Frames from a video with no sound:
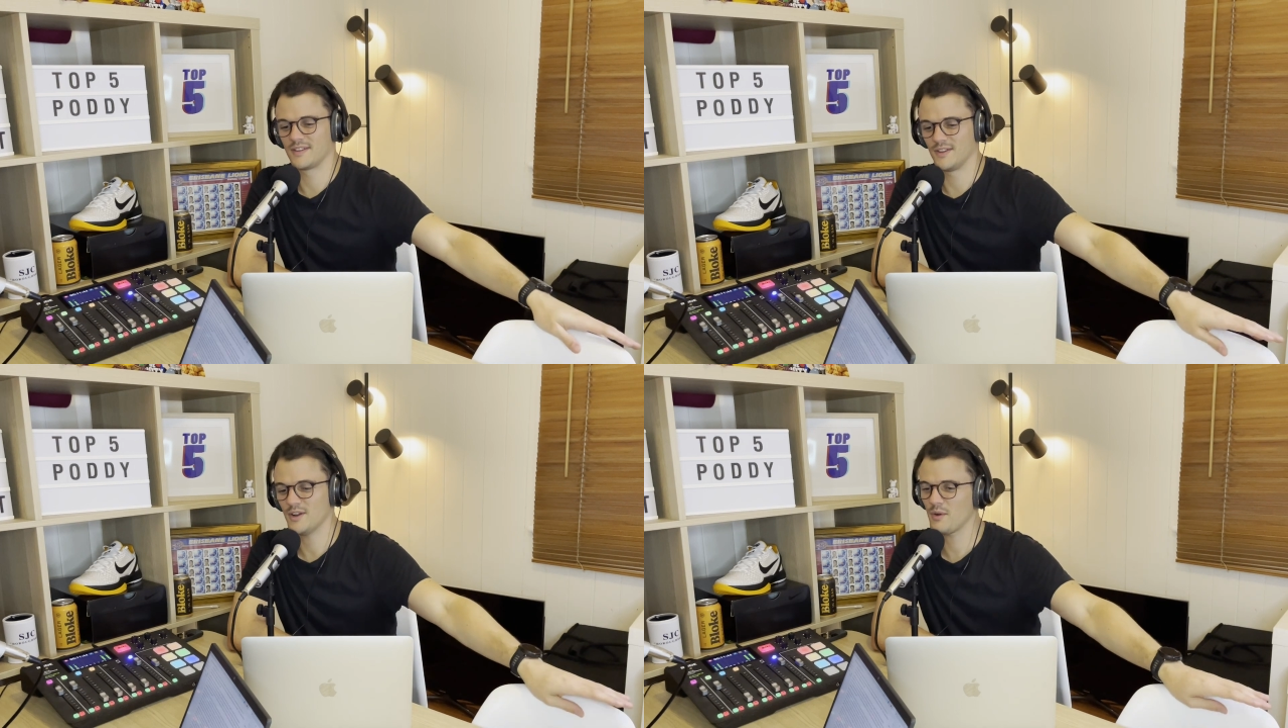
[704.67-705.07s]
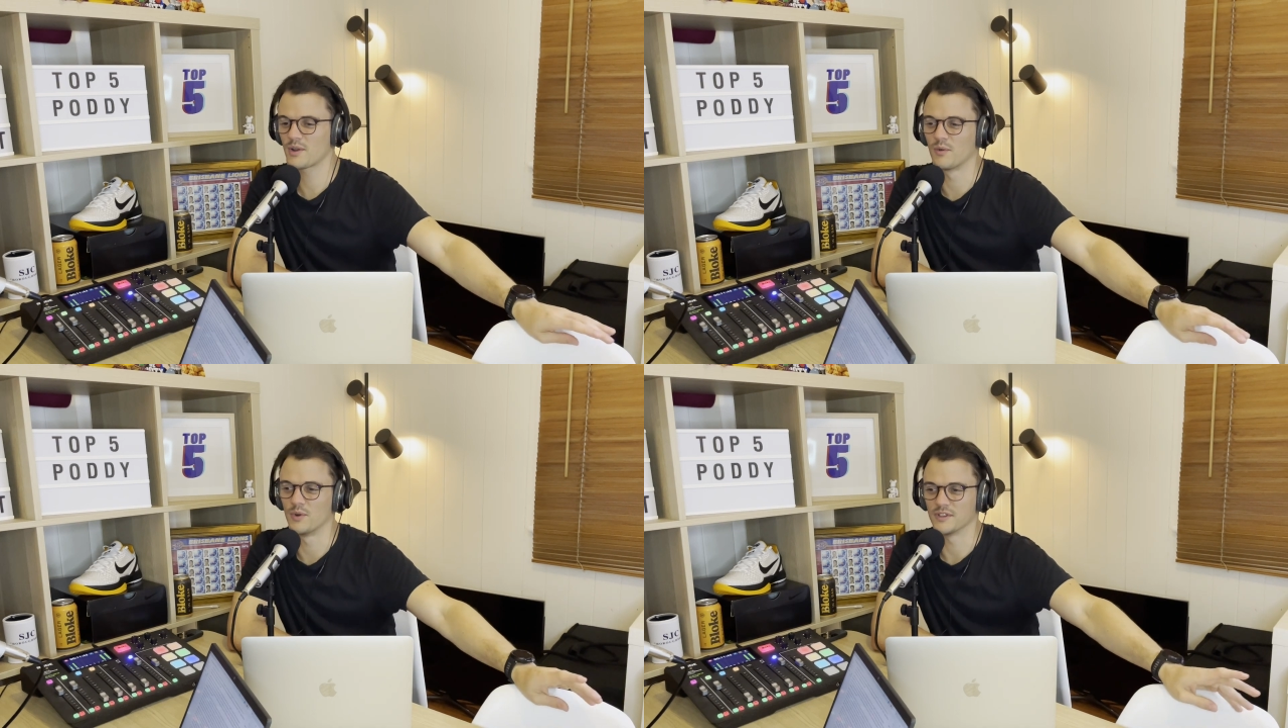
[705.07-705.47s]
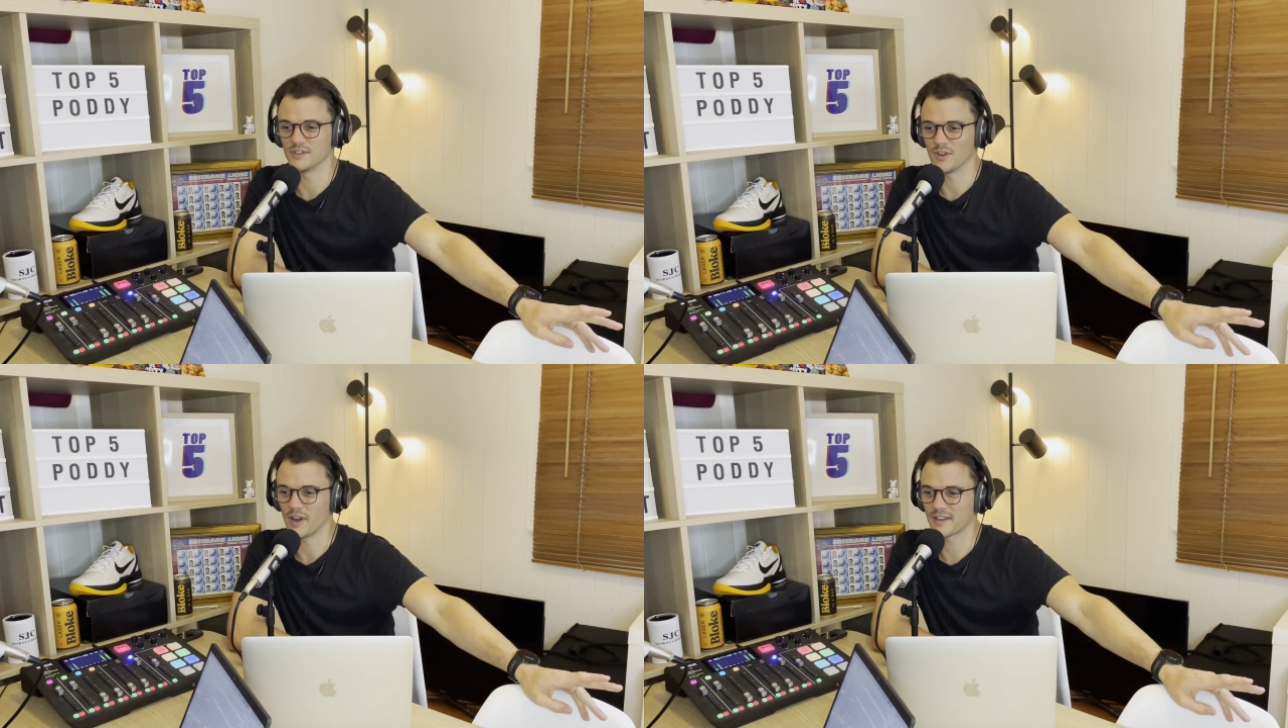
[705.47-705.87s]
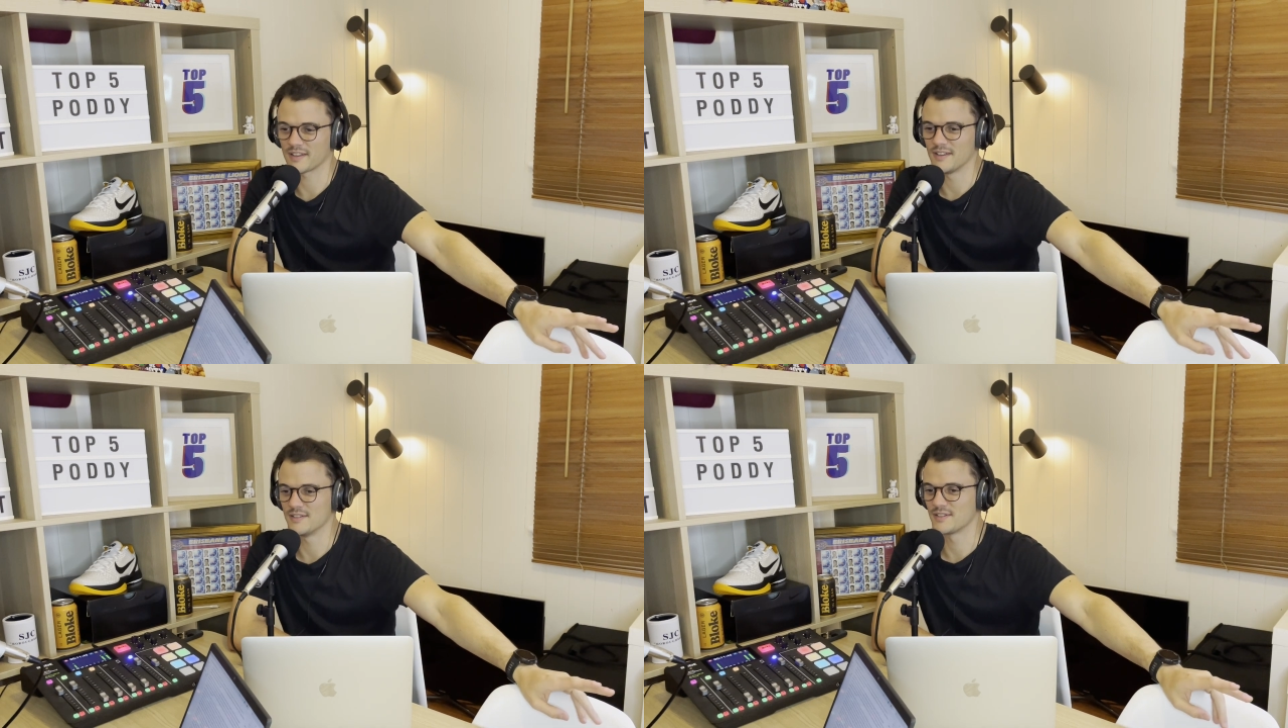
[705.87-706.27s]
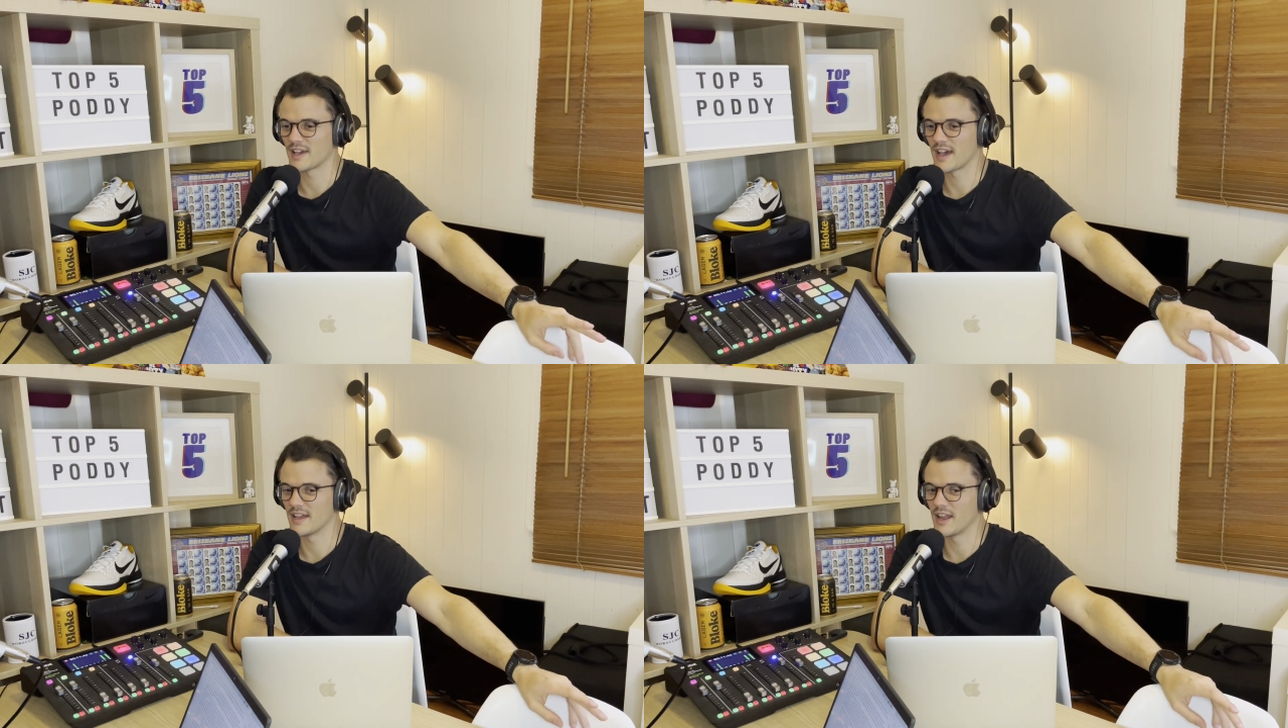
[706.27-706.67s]
You know what I really like is
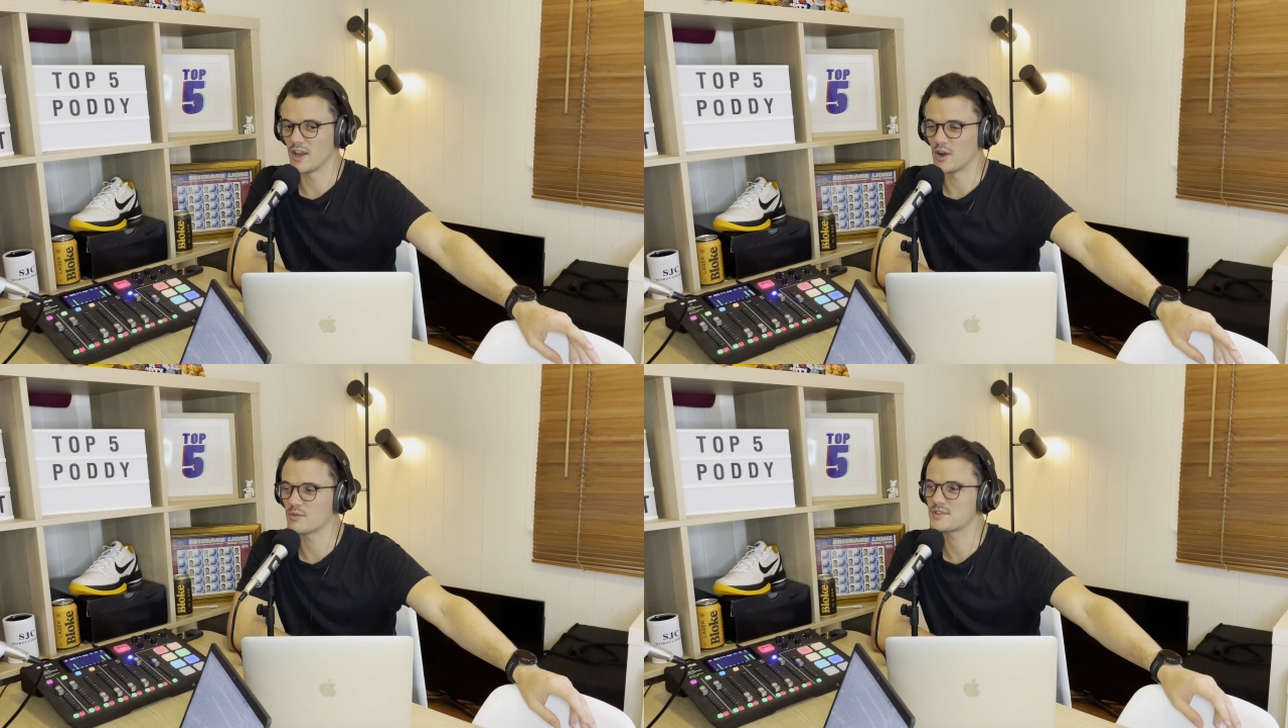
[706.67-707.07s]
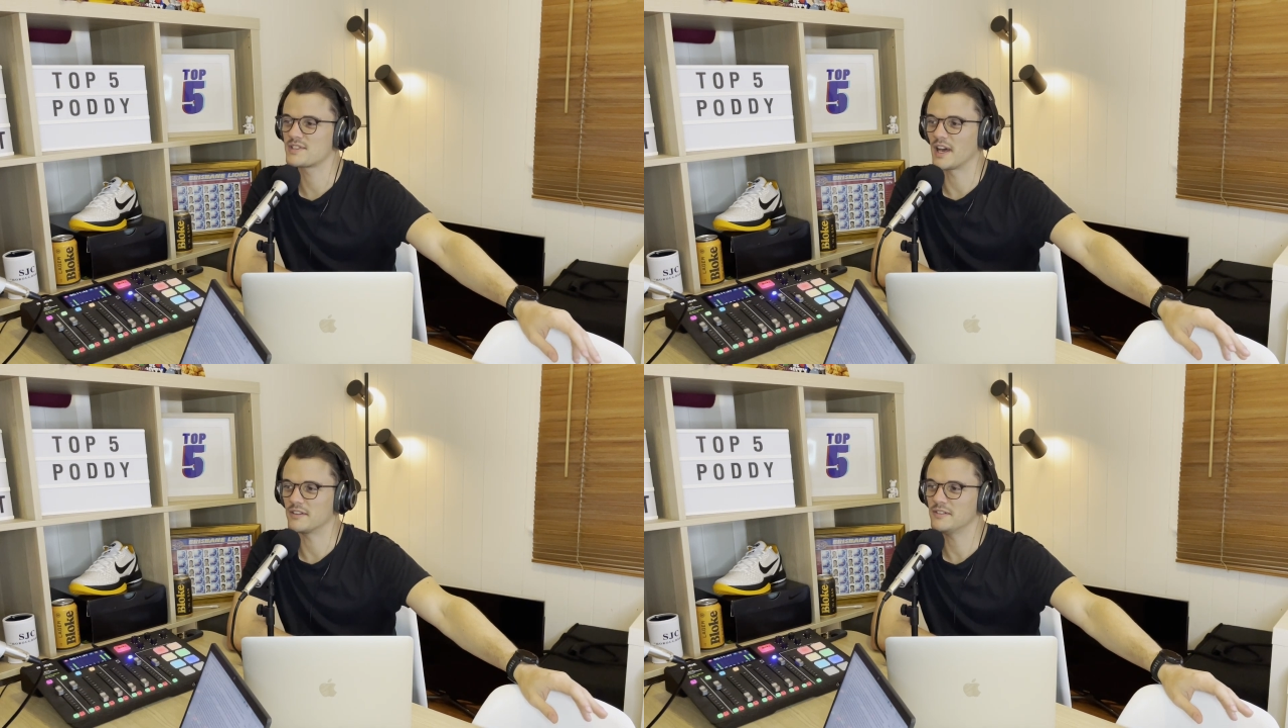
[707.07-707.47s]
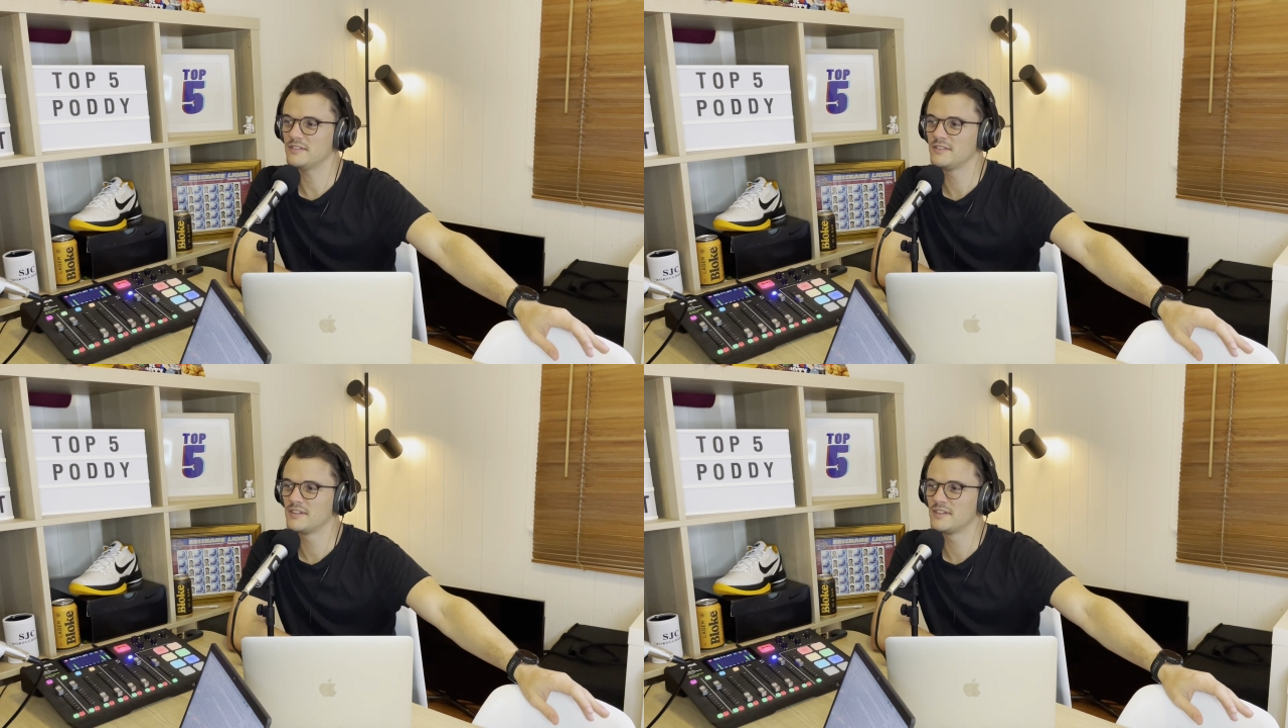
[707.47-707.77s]
an older stallion.